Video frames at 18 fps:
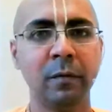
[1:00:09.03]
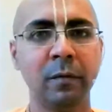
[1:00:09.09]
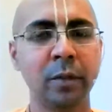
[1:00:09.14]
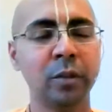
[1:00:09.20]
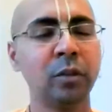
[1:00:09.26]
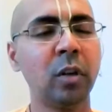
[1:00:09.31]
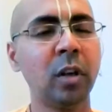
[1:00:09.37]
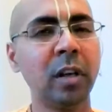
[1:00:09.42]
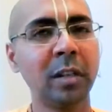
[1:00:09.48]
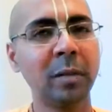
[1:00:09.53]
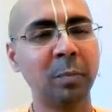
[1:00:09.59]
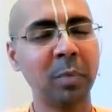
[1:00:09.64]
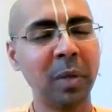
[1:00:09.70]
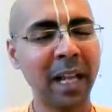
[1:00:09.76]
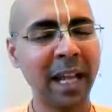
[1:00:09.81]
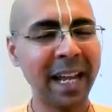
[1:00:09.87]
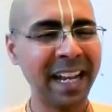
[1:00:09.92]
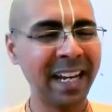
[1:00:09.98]
We should not
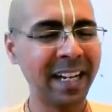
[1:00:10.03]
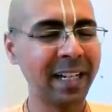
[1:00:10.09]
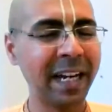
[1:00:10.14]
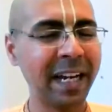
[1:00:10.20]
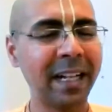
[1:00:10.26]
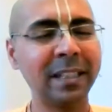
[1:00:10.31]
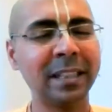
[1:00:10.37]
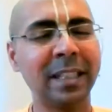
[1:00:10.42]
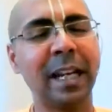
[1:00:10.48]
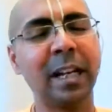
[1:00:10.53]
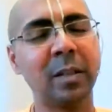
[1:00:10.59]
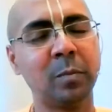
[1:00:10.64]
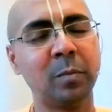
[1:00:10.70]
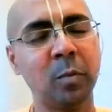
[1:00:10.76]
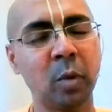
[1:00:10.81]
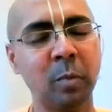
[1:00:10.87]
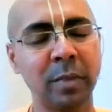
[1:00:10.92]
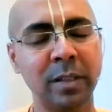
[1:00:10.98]
plan at that
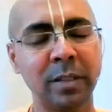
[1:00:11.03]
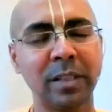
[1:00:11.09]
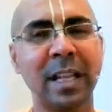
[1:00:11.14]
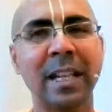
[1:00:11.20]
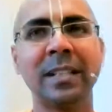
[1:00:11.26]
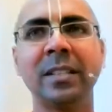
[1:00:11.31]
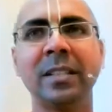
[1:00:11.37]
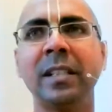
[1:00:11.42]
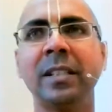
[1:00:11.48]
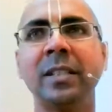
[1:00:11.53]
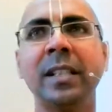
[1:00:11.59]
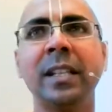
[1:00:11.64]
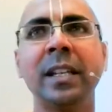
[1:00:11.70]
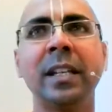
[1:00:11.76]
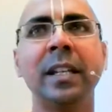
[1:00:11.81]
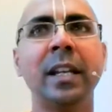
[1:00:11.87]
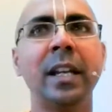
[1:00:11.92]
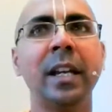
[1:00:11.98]
moment. As they
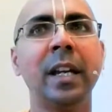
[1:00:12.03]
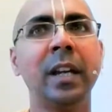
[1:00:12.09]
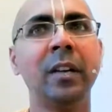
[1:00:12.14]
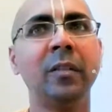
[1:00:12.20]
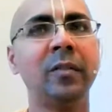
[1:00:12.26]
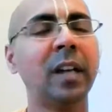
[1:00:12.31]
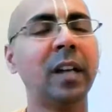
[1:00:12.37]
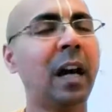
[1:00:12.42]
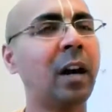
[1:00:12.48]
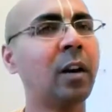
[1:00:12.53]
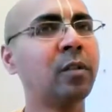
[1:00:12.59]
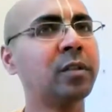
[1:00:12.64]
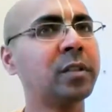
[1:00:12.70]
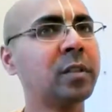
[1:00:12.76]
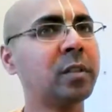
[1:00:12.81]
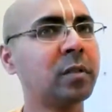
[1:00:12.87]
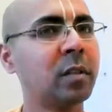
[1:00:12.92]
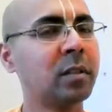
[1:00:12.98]
say, if the house
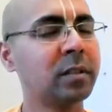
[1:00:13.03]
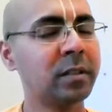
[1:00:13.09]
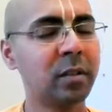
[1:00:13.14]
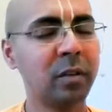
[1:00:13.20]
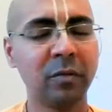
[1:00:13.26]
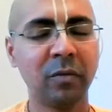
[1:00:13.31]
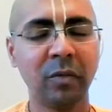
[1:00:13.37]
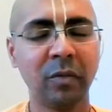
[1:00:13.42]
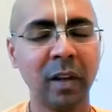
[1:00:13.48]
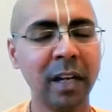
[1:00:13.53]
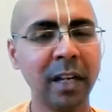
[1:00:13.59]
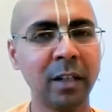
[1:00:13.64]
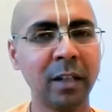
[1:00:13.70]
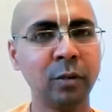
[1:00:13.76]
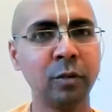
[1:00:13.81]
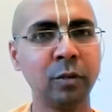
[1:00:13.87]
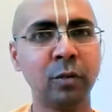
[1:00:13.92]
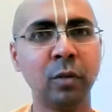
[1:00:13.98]
is on
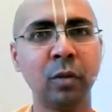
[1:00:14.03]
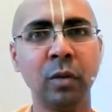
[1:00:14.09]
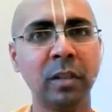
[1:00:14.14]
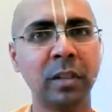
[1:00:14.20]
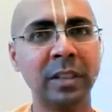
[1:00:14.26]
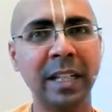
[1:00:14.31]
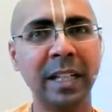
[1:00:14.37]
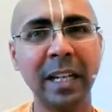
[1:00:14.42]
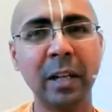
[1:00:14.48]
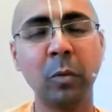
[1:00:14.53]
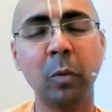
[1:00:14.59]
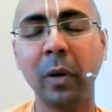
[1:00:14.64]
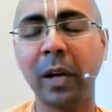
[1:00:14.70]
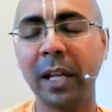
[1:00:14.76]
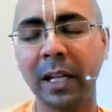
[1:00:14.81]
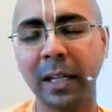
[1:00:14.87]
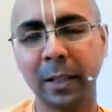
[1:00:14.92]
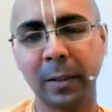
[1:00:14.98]
fire, you don't dig
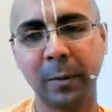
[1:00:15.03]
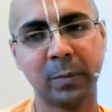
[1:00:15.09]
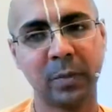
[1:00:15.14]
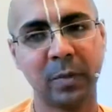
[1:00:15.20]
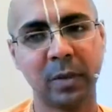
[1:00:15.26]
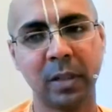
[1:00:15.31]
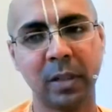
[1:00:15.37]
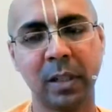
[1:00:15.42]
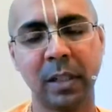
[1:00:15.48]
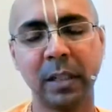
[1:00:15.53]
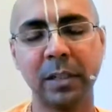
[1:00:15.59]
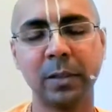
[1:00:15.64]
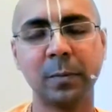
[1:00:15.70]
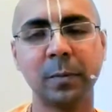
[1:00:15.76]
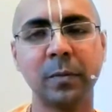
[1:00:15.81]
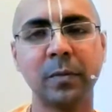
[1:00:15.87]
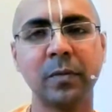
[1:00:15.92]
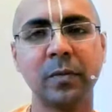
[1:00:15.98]
well, right?
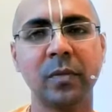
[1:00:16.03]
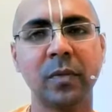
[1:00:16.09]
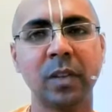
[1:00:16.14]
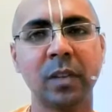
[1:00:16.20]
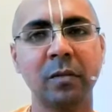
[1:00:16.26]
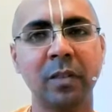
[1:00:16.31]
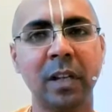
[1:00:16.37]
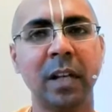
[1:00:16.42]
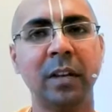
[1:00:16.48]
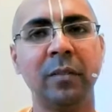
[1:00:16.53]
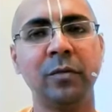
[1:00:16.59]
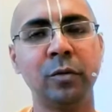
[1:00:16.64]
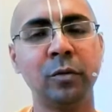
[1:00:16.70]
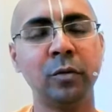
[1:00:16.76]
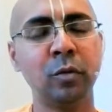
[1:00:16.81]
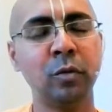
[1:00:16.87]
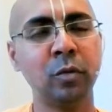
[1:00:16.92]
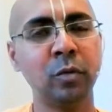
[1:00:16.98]
We have
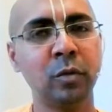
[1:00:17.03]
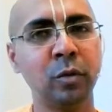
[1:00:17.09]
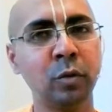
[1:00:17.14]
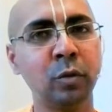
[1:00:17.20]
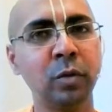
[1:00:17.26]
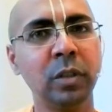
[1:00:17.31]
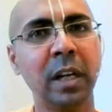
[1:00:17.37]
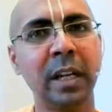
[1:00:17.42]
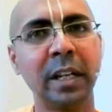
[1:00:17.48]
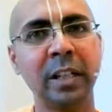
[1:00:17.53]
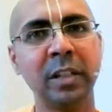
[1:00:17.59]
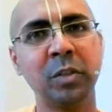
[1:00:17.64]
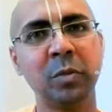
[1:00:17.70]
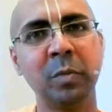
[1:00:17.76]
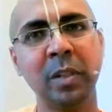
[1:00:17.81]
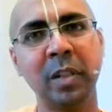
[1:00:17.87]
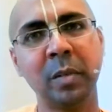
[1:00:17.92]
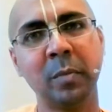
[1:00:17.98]
to do the
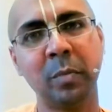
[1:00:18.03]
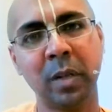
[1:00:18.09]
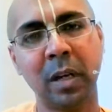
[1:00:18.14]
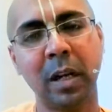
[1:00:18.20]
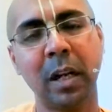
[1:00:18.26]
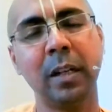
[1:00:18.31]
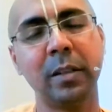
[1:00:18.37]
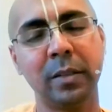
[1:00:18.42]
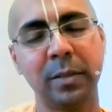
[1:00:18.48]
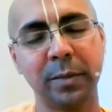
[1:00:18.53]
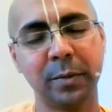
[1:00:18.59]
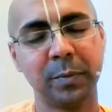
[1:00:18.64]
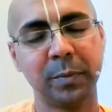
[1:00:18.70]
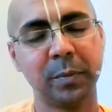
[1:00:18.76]
arrangement prior.